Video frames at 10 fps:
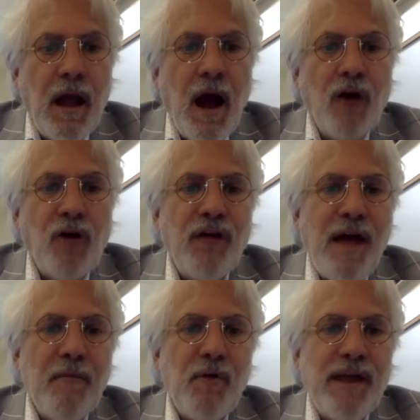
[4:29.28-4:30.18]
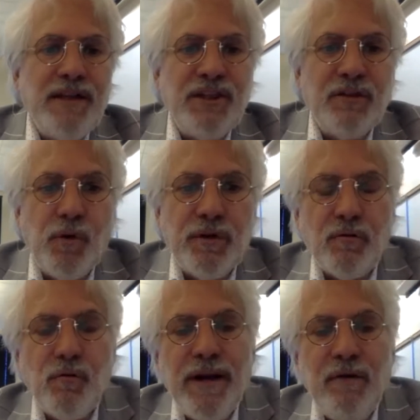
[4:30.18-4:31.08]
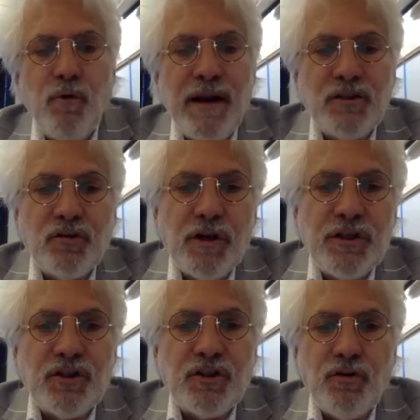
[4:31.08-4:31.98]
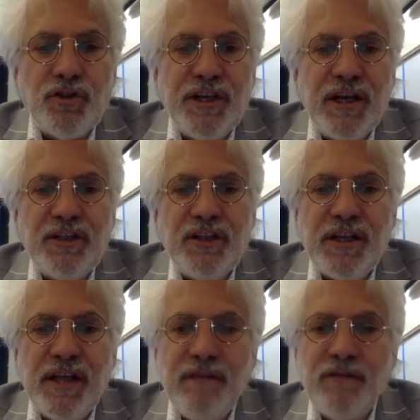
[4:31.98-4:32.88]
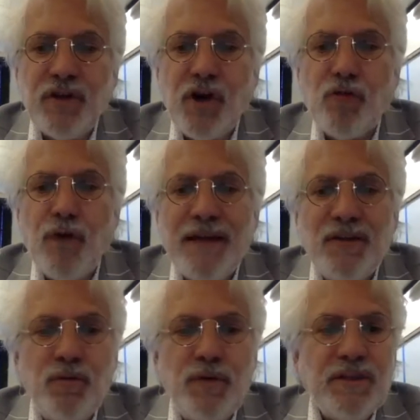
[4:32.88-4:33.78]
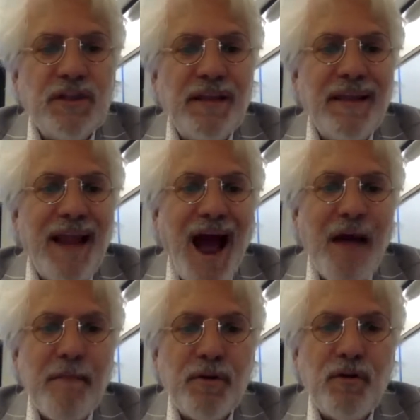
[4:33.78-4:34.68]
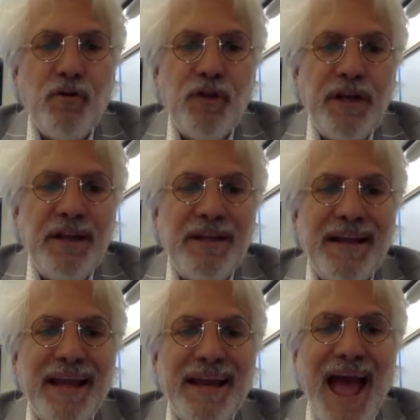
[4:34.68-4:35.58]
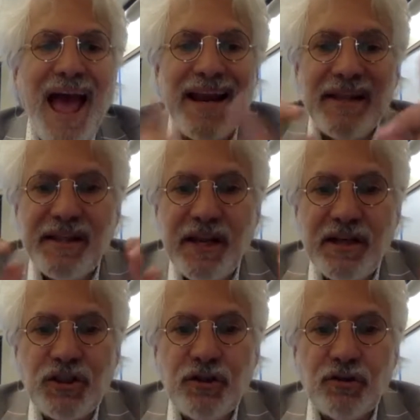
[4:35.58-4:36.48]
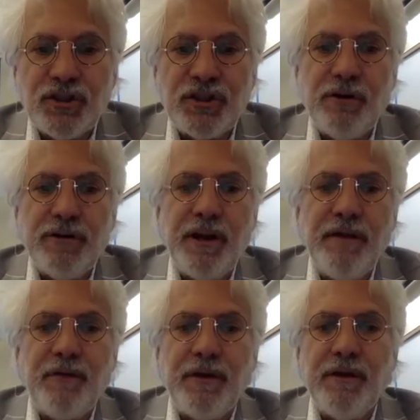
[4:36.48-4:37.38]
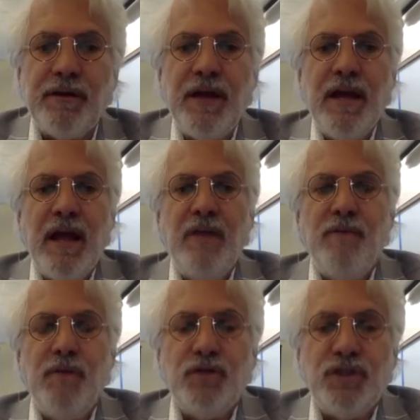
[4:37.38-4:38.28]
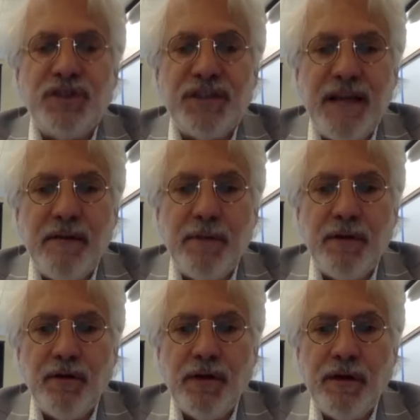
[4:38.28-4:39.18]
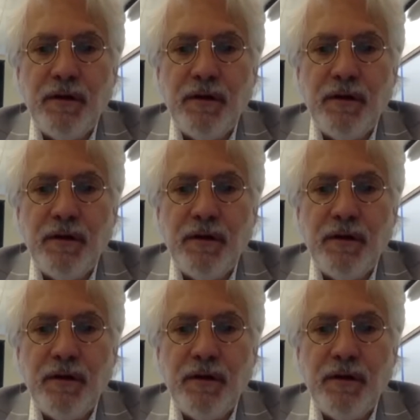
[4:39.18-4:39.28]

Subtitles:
A collaboration with the Green Restaurant Association gives our graduates the opportunity to get an additional certificate in food sustainability.